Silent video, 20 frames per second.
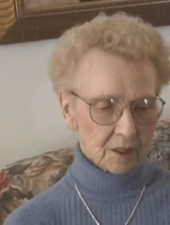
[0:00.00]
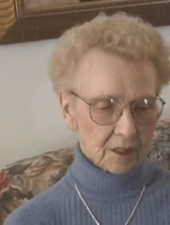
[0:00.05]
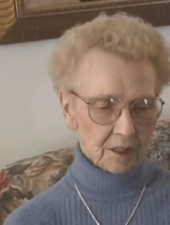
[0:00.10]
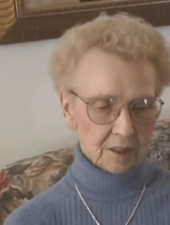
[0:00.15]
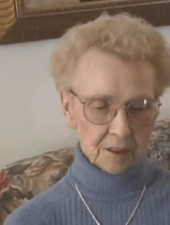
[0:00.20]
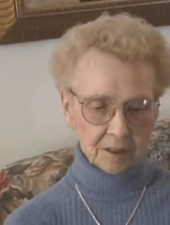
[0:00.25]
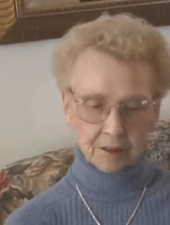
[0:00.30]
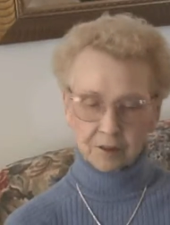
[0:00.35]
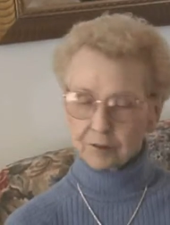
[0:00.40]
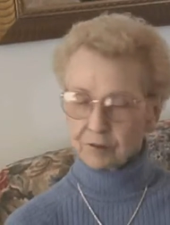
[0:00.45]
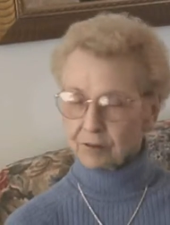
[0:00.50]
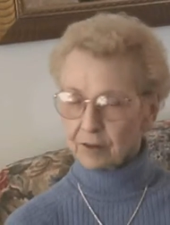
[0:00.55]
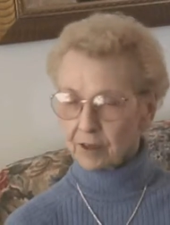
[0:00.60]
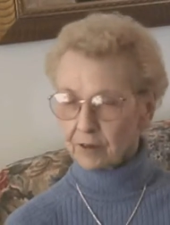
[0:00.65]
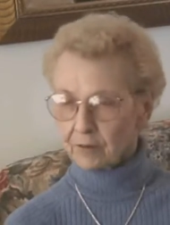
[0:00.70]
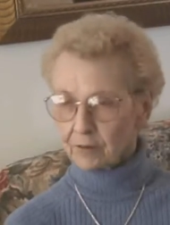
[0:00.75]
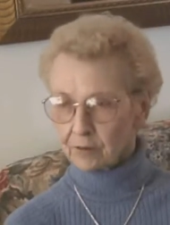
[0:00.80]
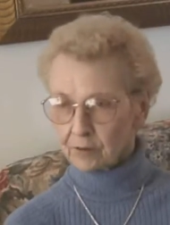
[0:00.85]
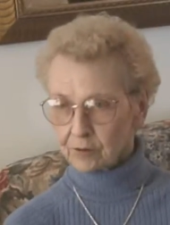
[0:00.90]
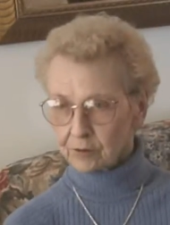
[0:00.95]
I did
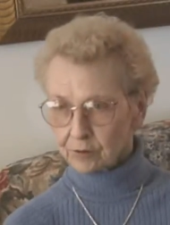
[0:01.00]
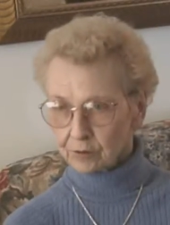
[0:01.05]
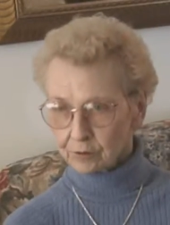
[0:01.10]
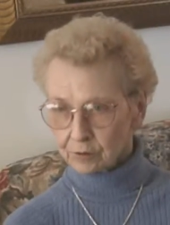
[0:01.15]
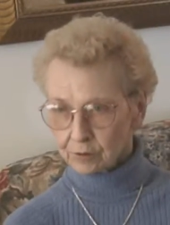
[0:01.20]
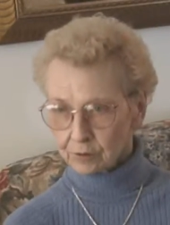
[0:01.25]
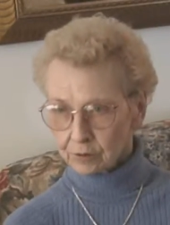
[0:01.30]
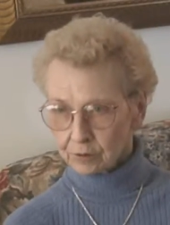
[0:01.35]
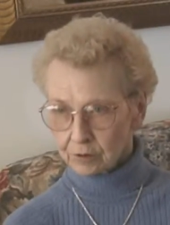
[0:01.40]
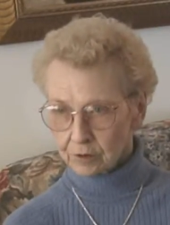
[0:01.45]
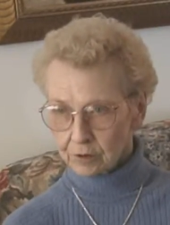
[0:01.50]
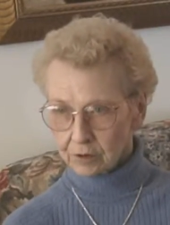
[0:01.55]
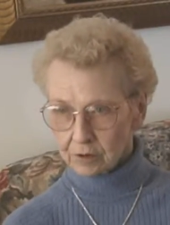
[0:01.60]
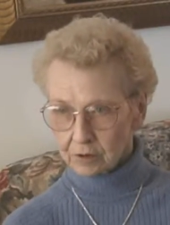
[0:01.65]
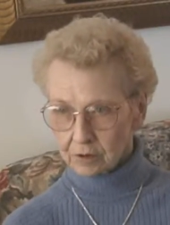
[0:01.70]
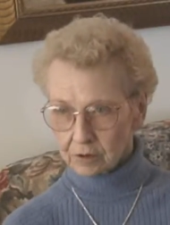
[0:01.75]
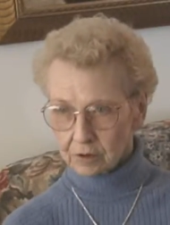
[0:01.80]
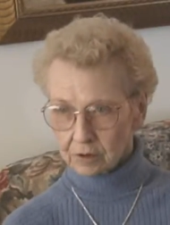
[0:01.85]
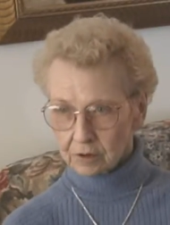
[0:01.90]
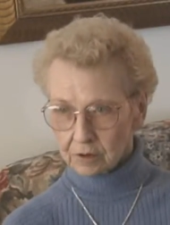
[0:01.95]
travel to
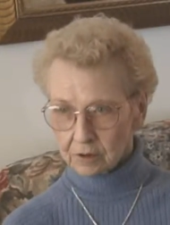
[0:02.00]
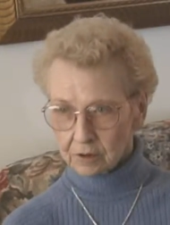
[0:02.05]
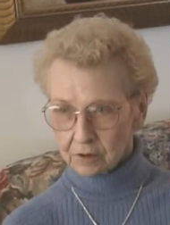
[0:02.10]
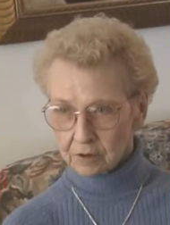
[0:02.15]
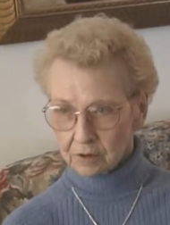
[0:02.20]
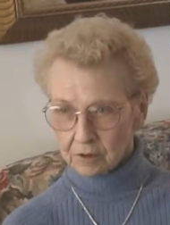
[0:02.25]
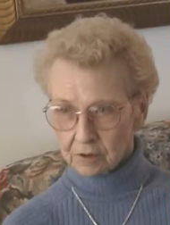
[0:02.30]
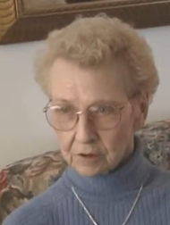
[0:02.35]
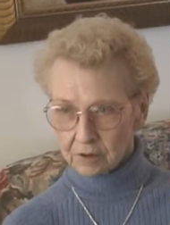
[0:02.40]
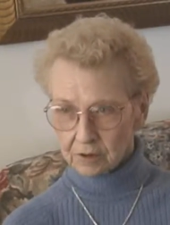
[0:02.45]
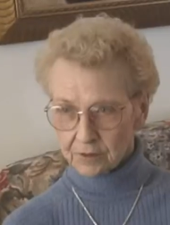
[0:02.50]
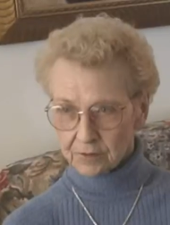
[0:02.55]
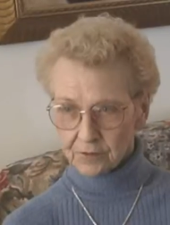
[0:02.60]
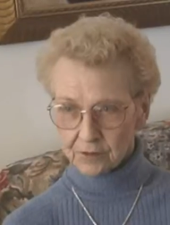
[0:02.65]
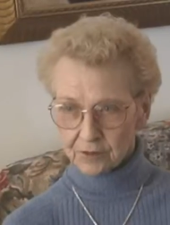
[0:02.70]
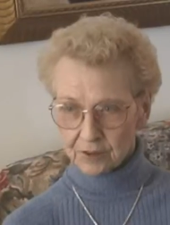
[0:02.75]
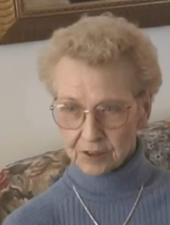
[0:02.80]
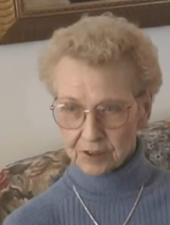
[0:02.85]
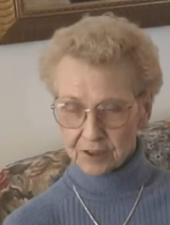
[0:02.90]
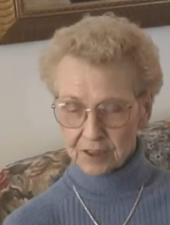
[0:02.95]

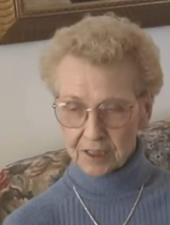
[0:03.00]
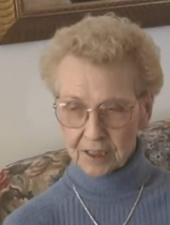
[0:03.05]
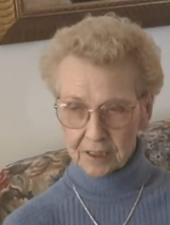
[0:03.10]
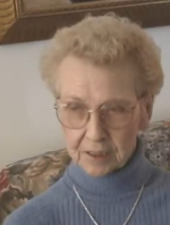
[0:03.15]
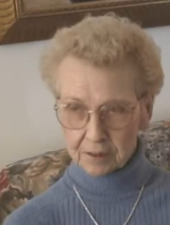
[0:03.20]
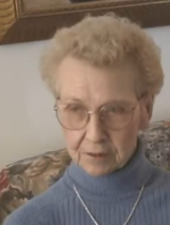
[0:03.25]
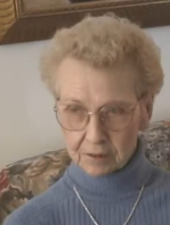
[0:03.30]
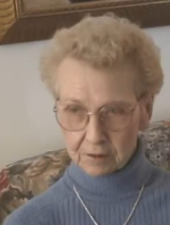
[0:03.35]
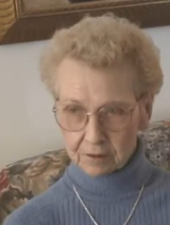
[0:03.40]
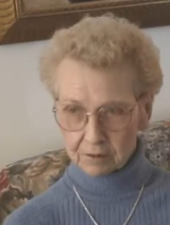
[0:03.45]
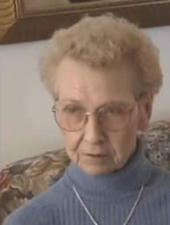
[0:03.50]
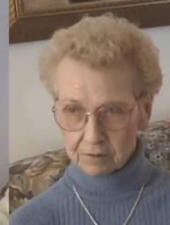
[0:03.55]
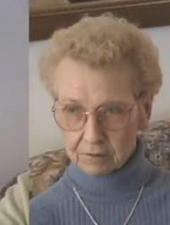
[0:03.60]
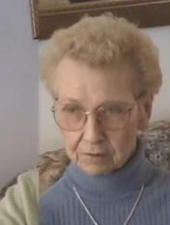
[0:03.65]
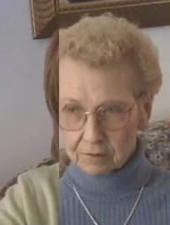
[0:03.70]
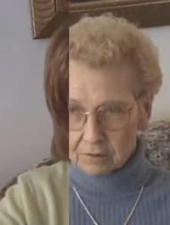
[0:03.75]
different states.